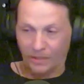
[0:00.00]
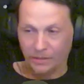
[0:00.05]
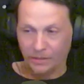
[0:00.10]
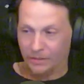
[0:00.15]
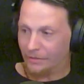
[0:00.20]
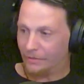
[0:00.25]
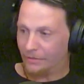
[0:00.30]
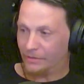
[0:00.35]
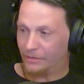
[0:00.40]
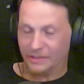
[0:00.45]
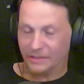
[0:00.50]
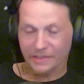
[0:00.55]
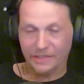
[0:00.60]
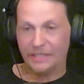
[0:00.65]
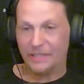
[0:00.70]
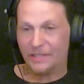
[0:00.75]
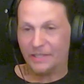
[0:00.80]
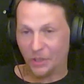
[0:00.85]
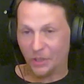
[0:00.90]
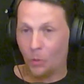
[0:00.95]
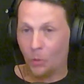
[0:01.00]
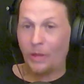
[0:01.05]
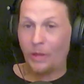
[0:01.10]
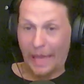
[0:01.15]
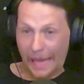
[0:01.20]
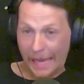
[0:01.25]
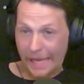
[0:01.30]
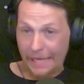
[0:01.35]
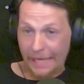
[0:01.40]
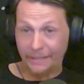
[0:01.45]
listen, it's
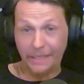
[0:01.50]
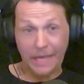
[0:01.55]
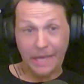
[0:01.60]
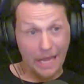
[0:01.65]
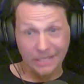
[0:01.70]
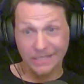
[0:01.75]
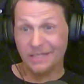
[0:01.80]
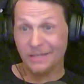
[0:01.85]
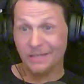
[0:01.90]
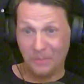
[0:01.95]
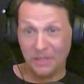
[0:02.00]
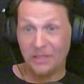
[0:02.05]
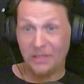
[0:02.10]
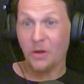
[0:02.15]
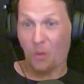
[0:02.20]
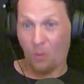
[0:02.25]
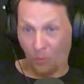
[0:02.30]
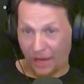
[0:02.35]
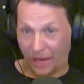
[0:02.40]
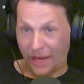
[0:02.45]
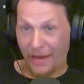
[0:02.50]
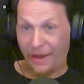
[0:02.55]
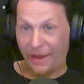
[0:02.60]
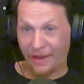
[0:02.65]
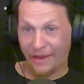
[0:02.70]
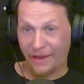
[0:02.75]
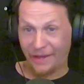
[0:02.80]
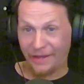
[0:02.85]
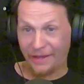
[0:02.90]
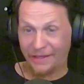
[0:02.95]
okay not to be okay.
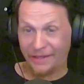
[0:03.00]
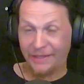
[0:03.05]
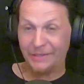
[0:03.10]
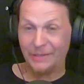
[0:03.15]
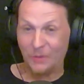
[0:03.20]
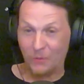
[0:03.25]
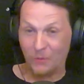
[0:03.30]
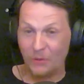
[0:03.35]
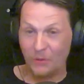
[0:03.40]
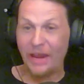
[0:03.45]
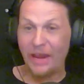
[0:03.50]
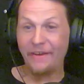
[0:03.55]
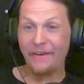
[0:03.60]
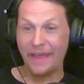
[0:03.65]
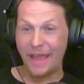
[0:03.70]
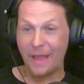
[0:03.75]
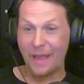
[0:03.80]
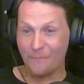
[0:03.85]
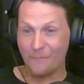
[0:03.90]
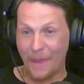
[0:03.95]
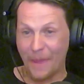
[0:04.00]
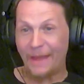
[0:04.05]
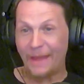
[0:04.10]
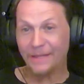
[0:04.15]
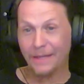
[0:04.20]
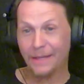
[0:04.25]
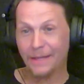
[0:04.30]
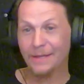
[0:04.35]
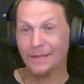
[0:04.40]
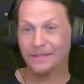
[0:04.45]
And it's okay to have bad
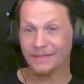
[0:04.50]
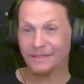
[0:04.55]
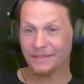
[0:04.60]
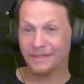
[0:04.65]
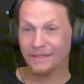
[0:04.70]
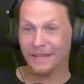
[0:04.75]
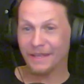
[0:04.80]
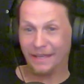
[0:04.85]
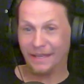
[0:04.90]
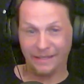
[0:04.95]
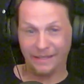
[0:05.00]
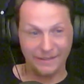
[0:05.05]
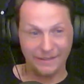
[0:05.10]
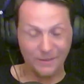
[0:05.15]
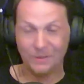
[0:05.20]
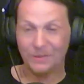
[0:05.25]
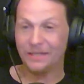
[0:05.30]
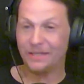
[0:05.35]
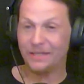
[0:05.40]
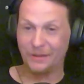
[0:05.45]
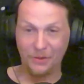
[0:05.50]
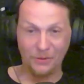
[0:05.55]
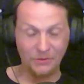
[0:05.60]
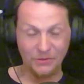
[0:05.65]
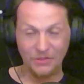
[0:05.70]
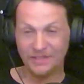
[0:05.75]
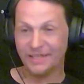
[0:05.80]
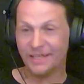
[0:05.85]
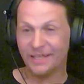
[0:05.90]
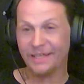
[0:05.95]
days, and it's okay, just
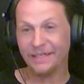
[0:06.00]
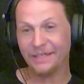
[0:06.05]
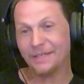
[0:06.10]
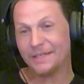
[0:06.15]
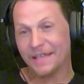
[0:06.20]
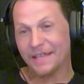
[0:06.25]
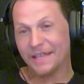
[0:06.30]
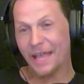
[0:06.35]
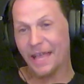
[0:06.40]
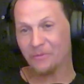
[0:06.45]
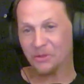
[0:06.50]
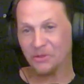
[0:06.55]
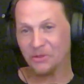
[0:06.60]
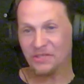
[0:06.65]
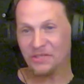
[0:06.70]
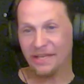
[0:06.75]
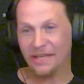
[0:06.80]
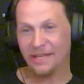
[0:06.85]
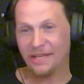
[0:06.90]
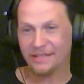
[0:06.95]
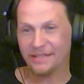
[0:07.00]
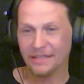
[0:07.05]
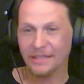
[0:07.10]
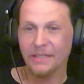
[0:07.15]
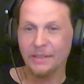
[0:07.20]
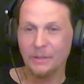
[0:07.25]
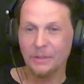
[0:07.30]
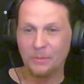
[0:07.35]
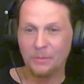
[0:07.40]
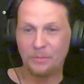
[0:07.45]
like it is to have good days.
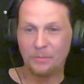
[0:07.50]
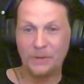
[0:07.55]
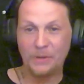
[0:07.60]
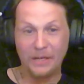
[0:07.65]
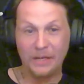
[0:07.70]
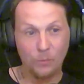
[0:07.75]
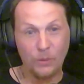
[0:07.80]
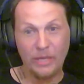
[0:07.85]
But we have to